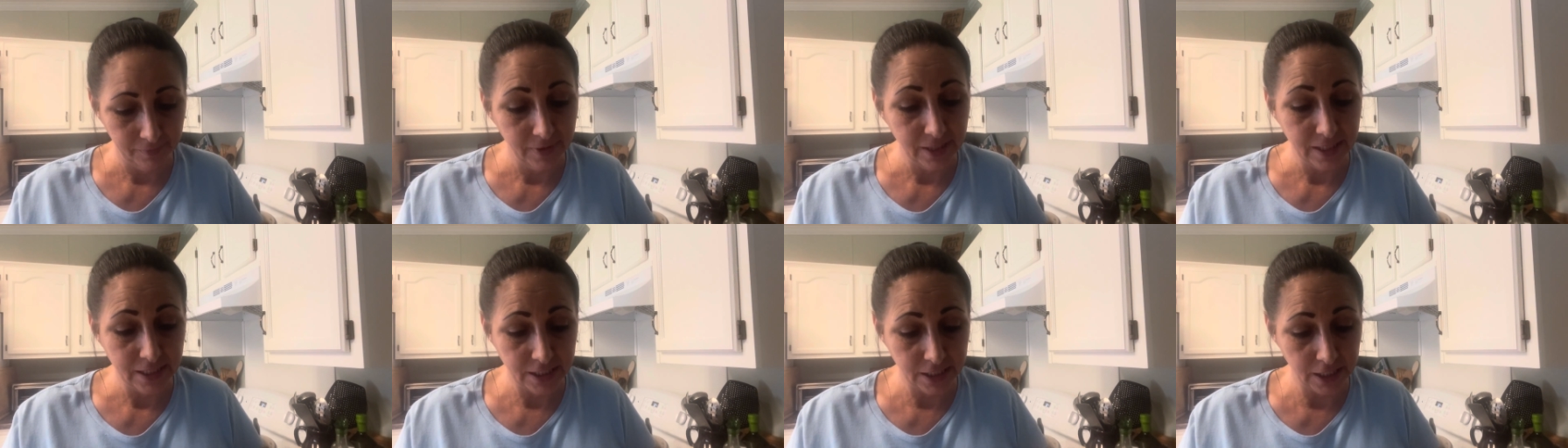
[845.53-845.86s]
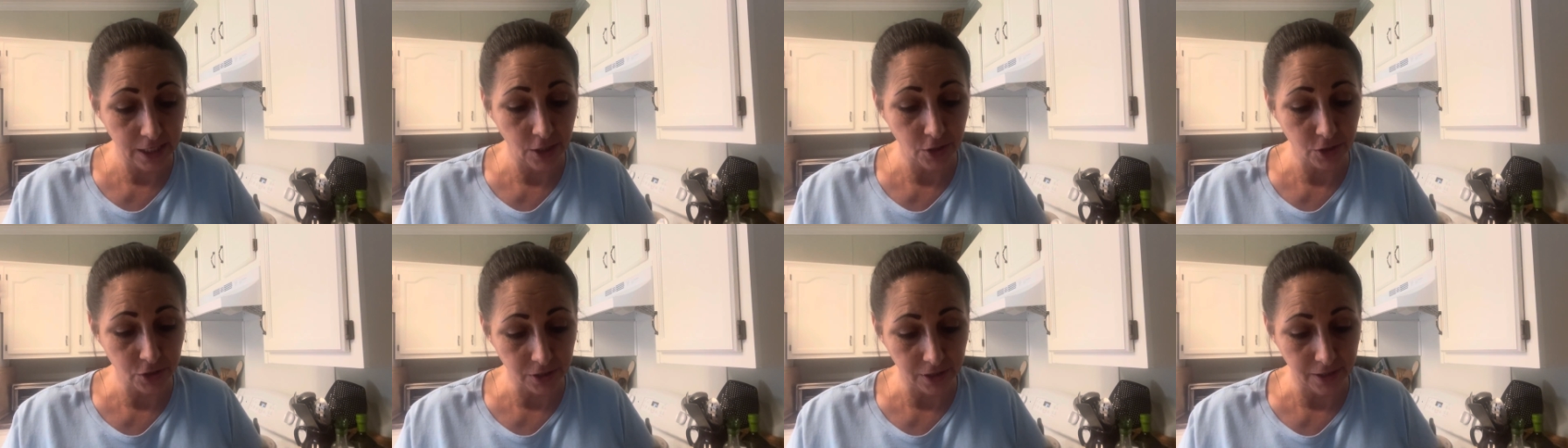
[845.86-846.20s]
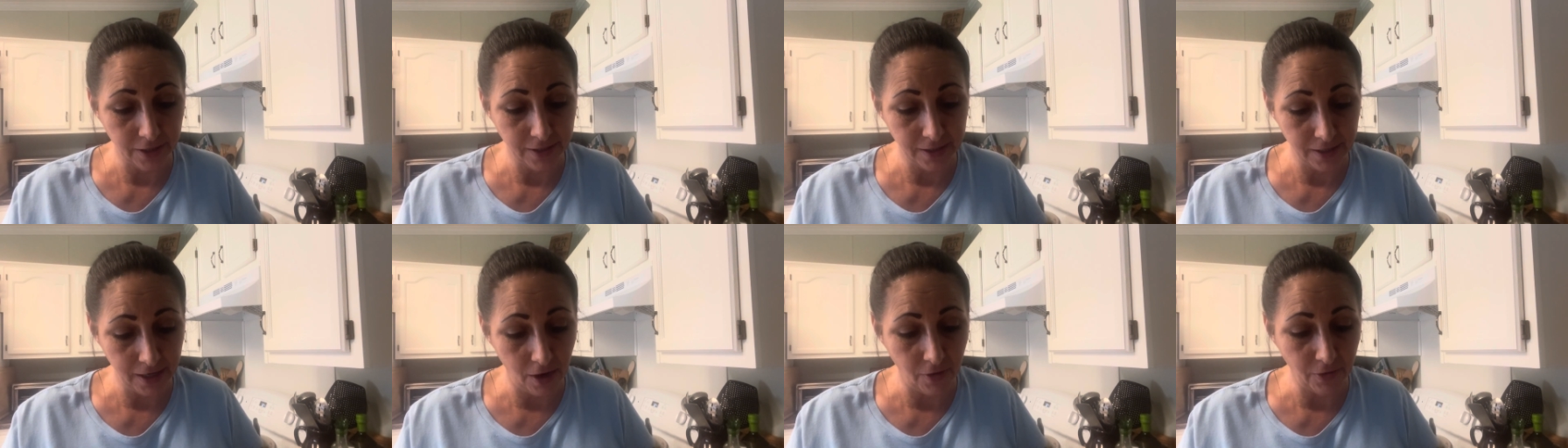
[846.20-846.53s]
Seriously,
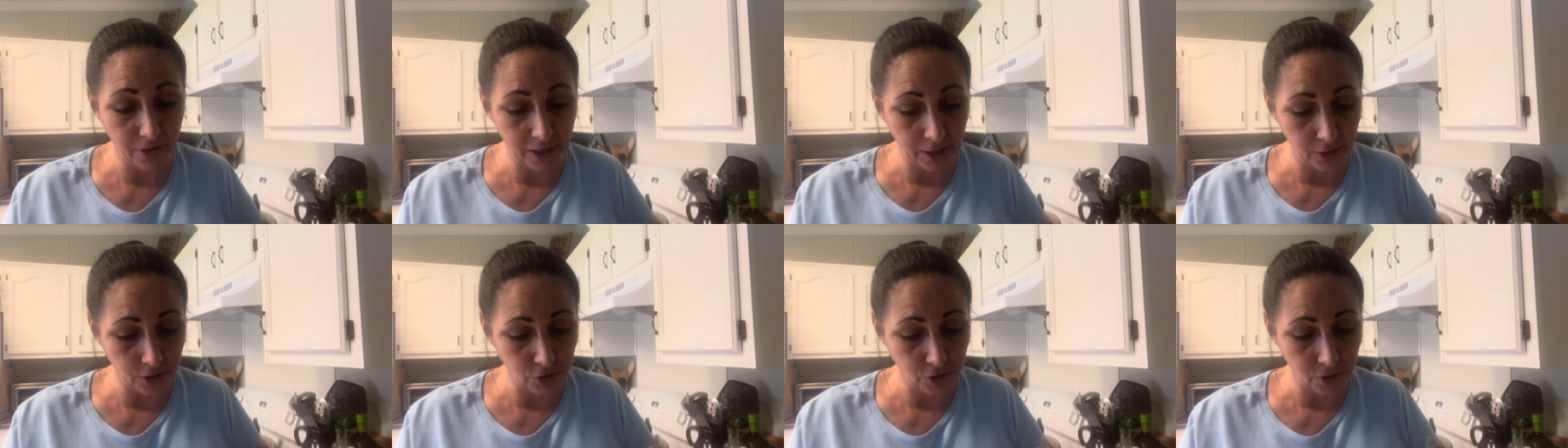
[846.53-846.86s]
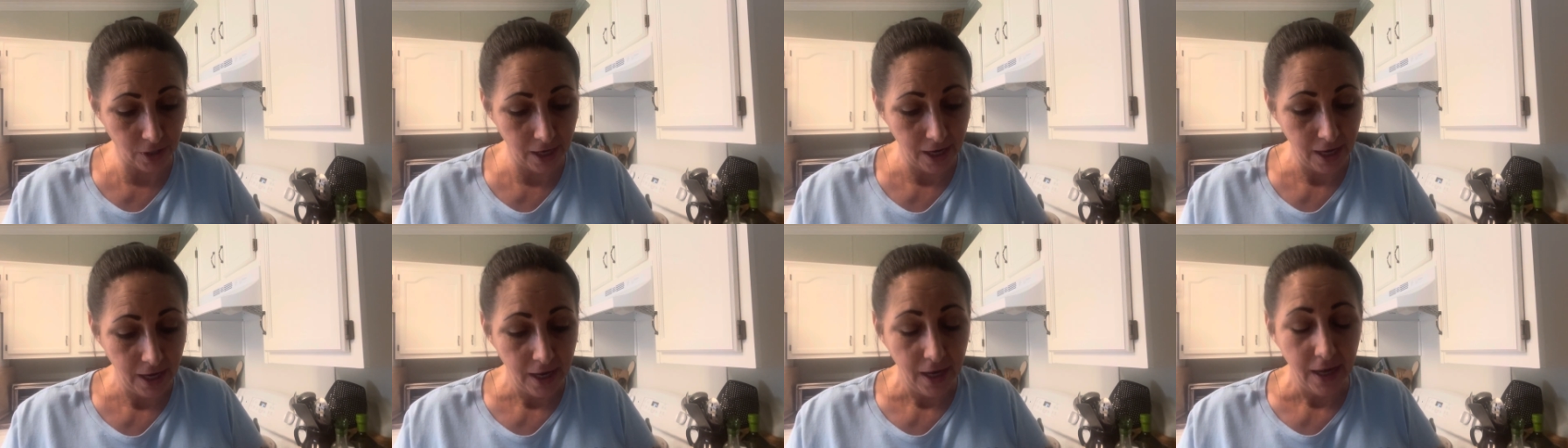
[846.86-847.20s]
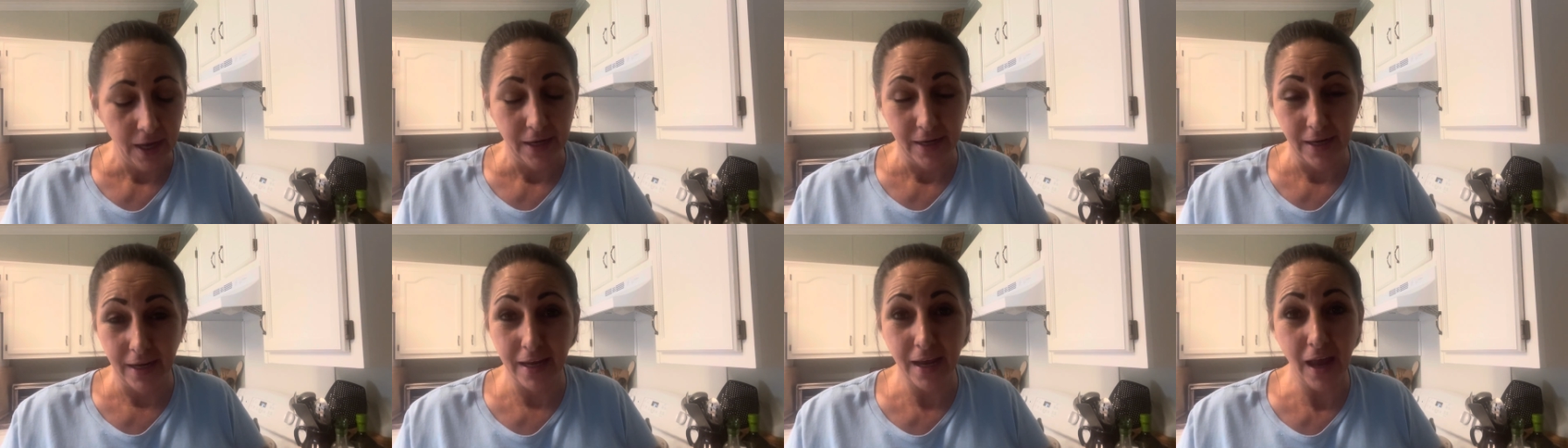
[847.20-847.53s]
y'all gotta try.
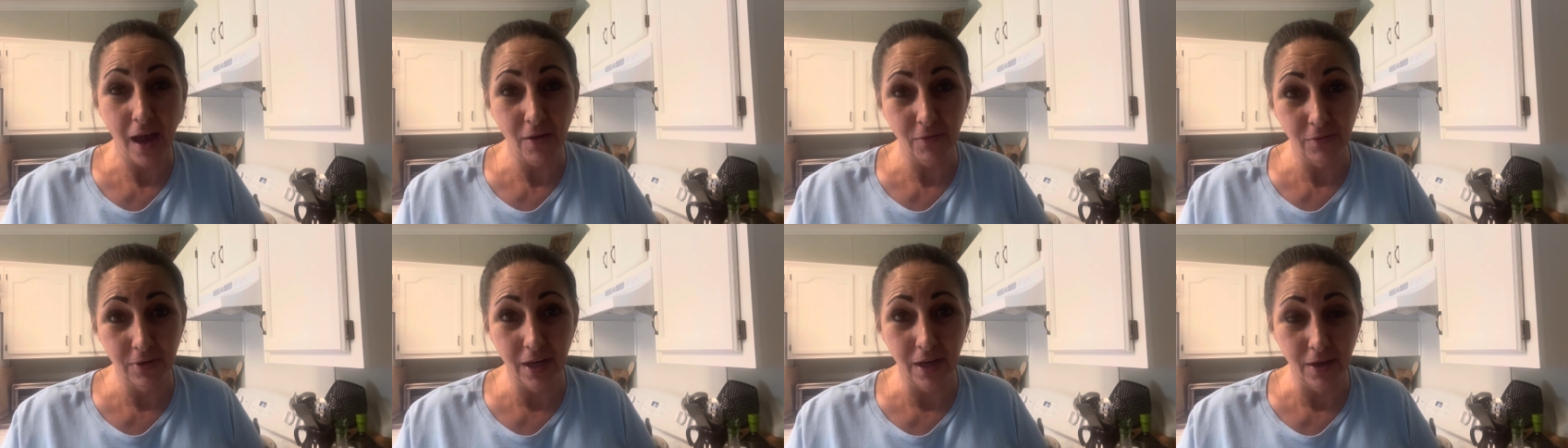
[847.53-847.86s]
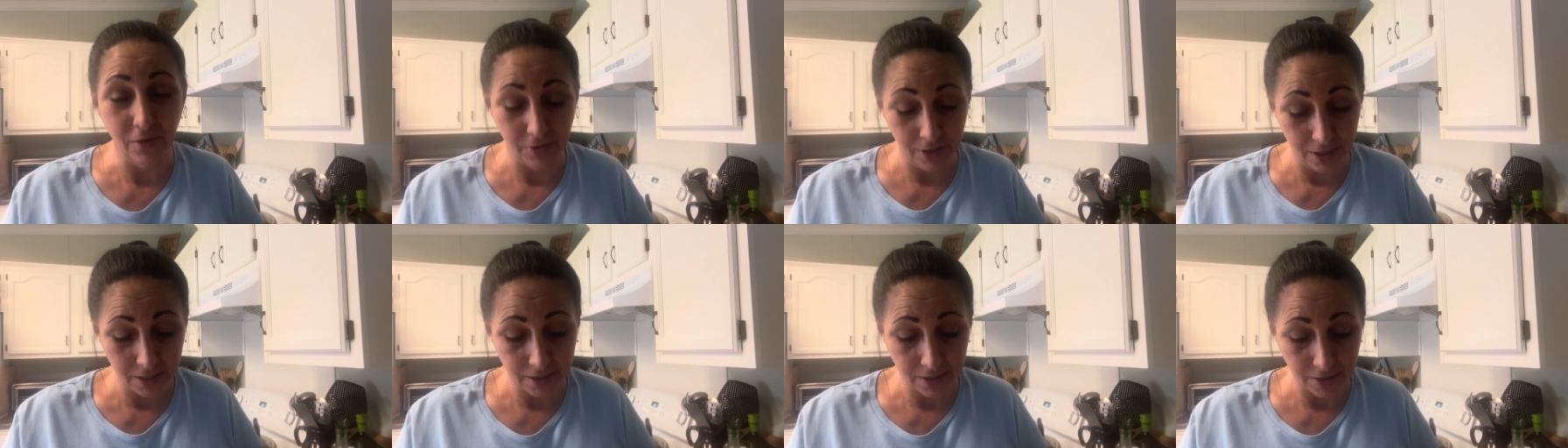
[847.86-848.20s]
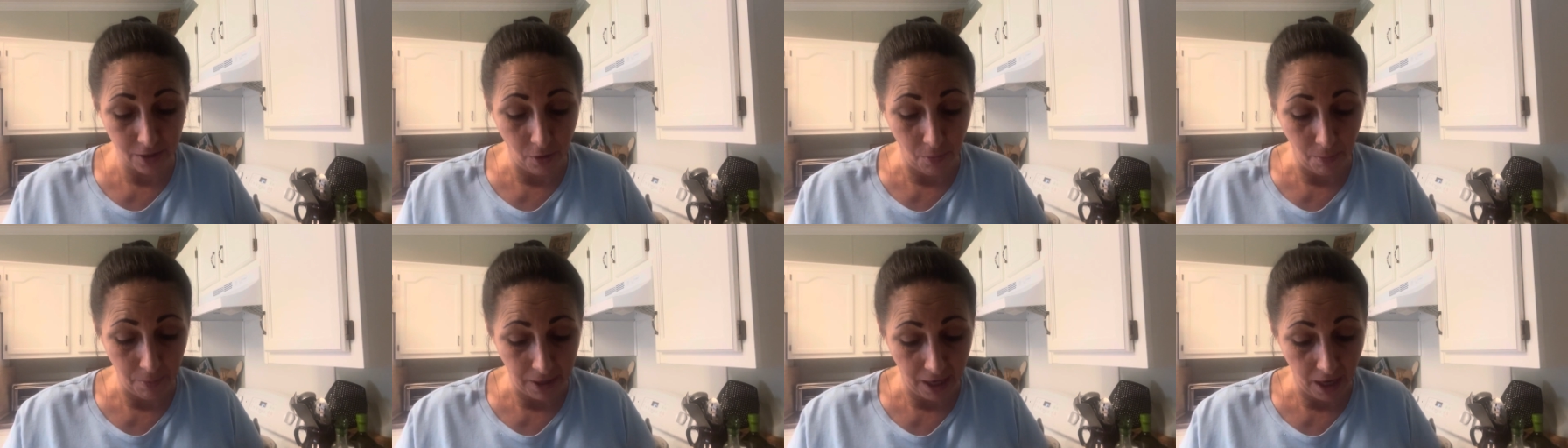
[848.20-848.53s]
And y'all know this is
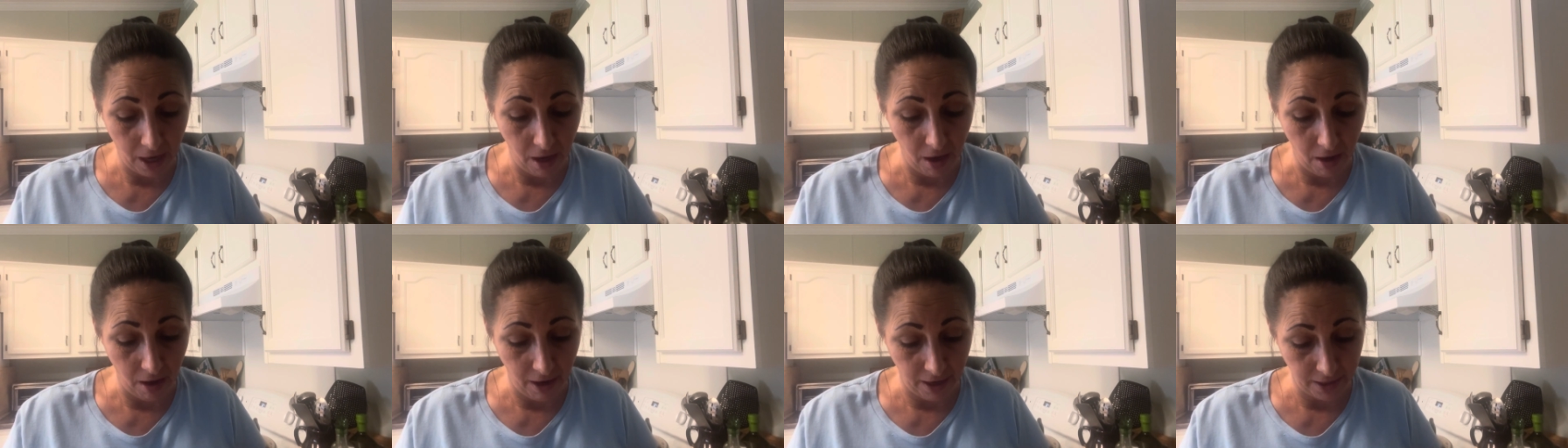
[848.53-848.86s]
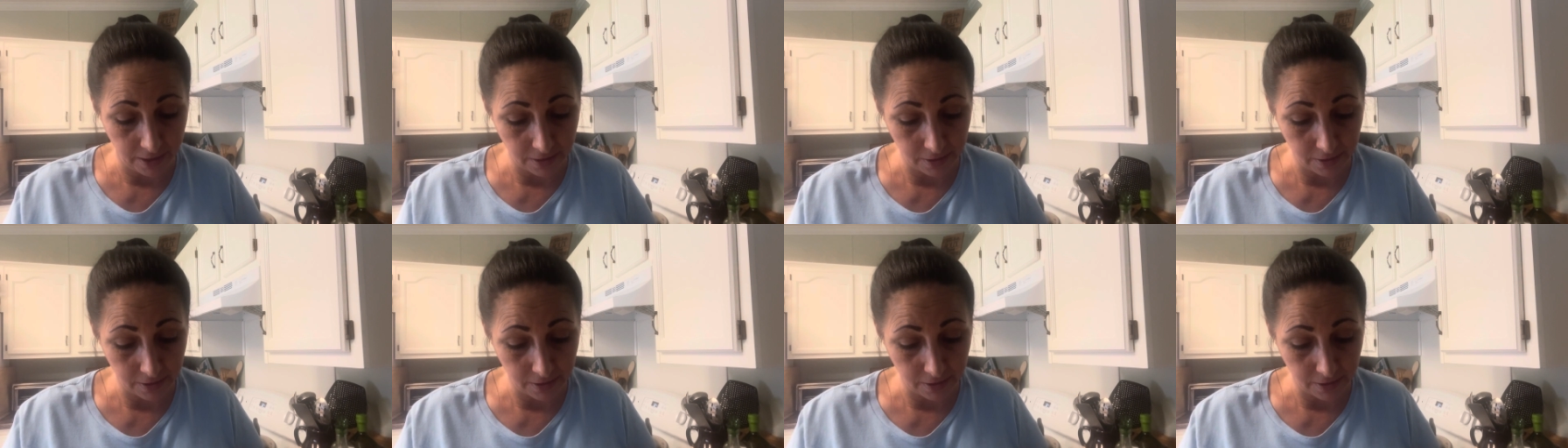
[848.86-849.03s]
gonna be hot.